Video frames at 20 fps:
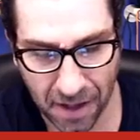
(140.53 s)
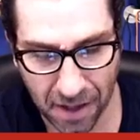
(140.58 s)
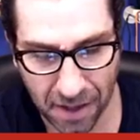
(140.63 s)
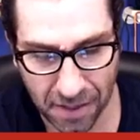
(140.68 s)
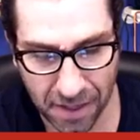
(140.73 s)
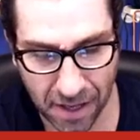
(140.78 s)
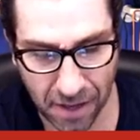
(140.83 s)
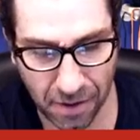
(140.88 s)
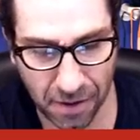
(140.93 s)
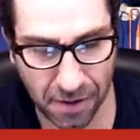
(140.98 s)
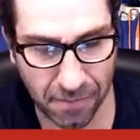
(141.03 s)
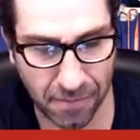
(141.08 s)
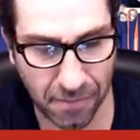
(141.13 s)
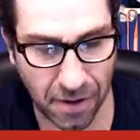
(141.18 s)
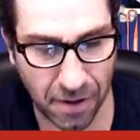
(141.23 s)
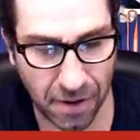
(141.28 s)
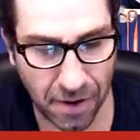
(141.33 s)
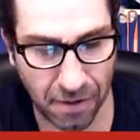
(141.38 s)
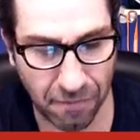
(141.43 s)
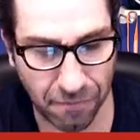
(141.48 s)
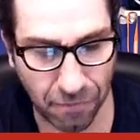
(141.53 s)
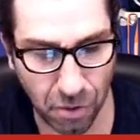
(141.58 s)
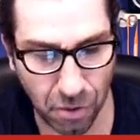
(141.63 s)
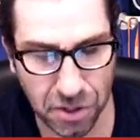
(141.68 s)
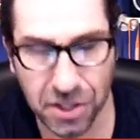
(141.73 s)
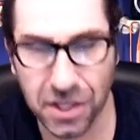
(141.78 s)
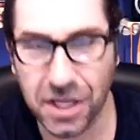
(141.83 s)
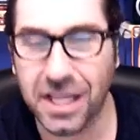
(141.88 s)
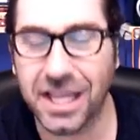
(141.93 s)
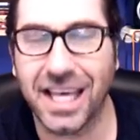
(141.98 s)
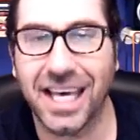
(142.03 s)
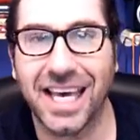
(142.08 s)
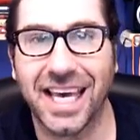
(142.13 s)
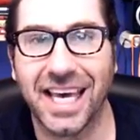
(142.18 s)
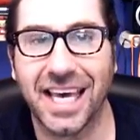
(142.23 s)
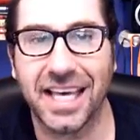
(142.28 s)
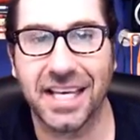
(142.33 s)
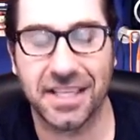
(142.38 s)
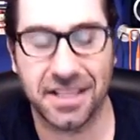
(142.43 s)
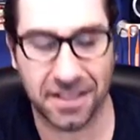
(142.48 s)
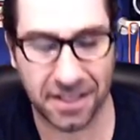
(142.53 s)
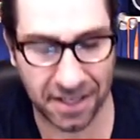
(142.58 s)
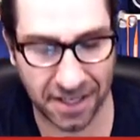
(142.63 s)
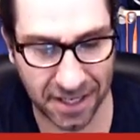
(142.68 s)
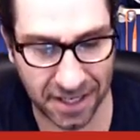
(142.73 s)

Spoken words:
The unfortunate thing is